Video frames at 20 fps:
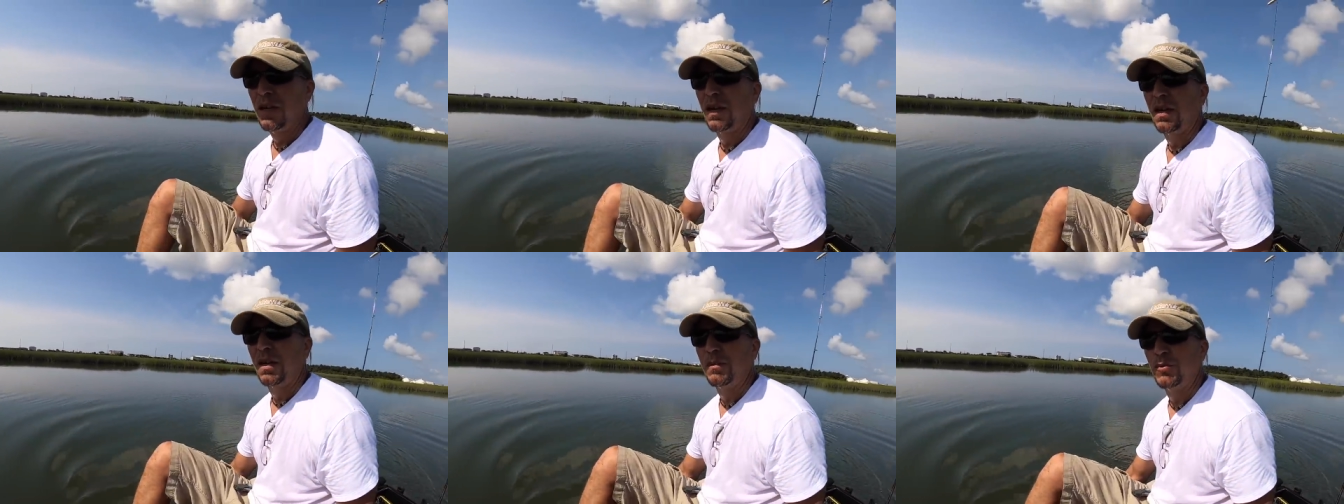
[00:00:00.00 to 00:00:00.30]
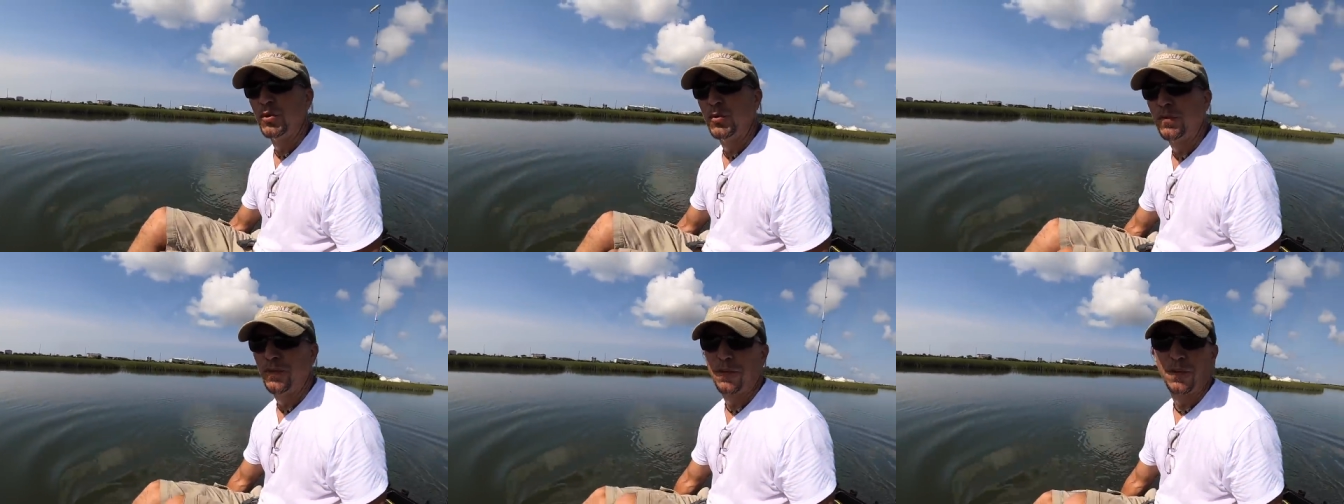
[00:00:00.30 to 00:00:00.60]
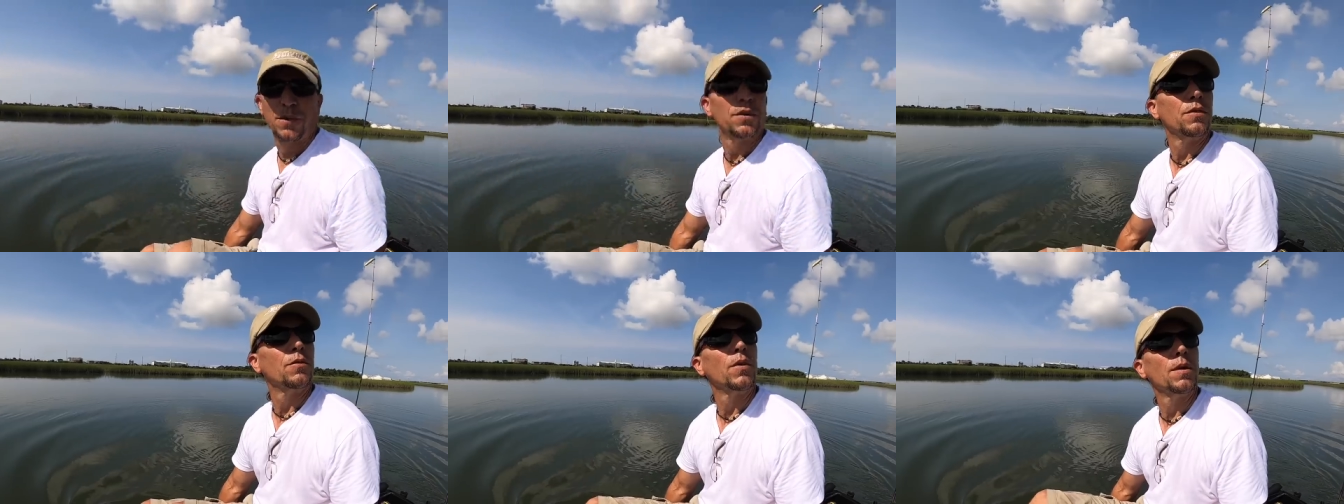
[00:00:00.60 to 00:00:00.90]
I moved
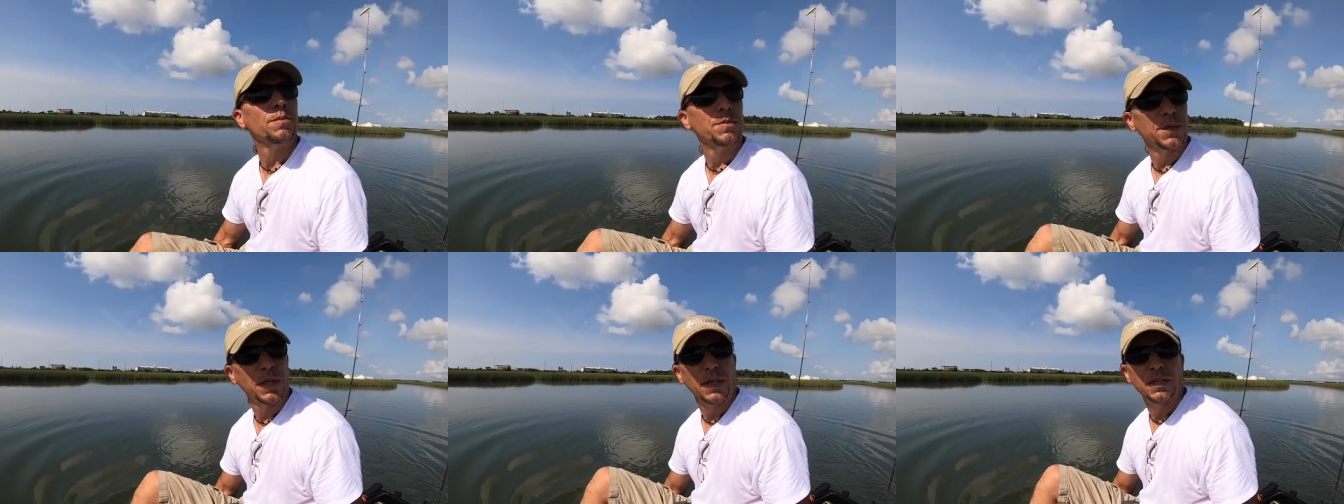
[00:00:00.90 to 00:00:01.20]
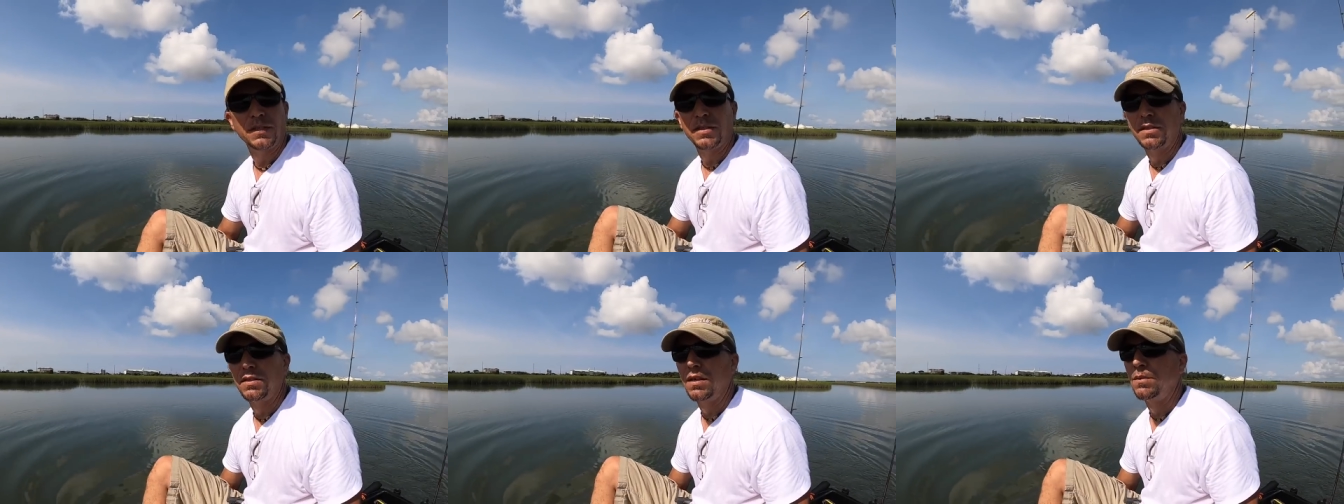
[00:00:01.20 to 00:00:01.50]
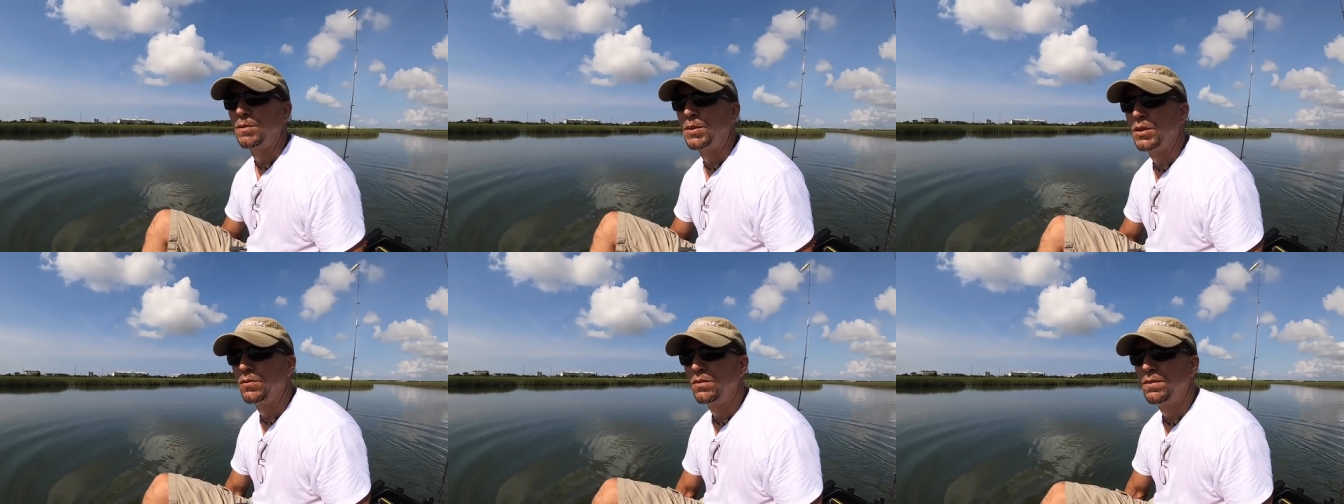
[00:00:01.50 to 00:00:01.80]
further up the
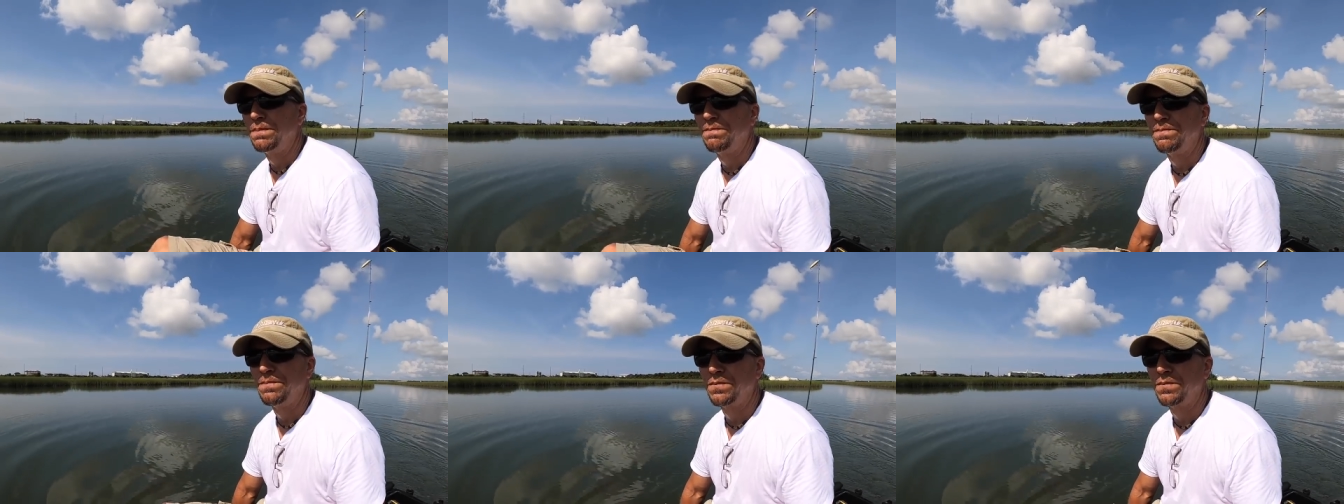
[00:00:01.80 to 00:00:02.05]
ICW,